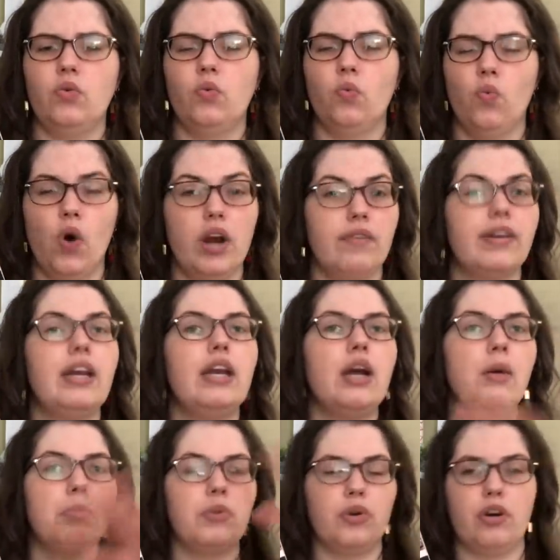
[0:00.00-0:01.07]
one of a
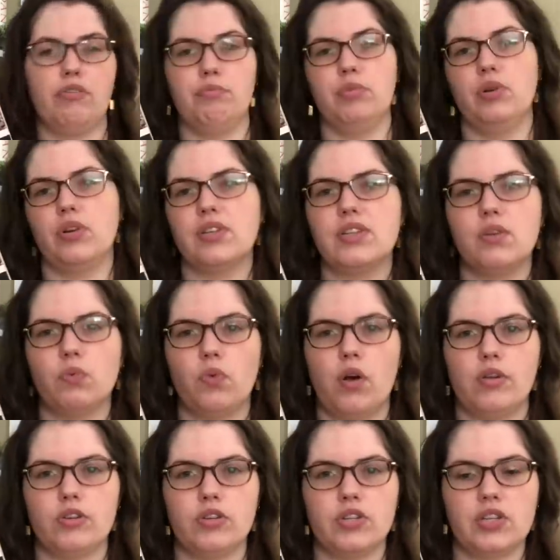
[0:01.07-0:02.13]
number of books that
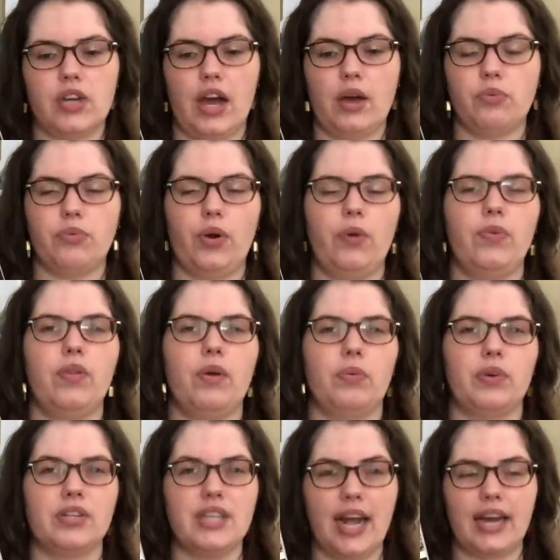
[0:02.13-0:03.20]
Walter Scott wrote that
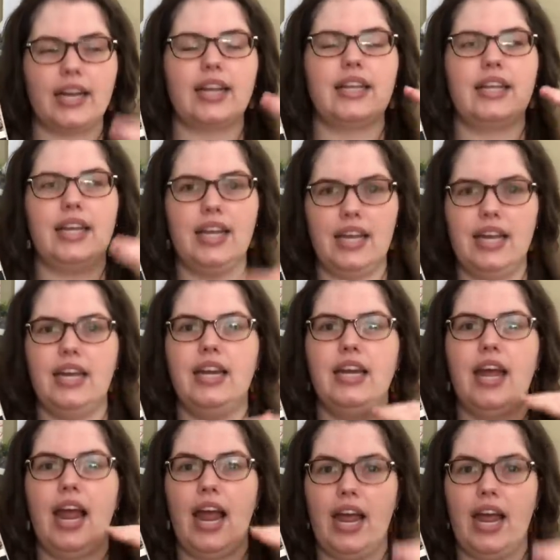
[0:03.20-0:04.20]
were technically in